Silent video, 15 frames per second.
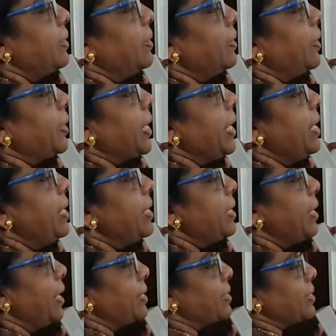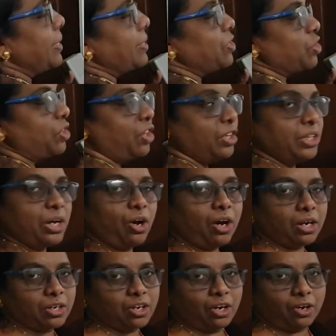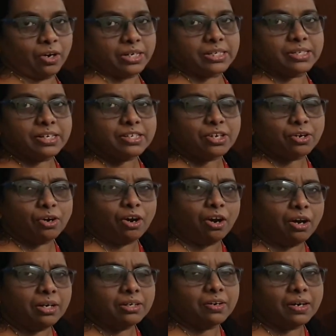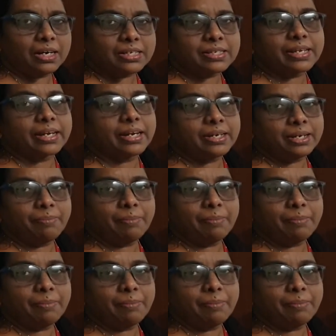Okay, etc., or the alkaloids. These are all called as secondary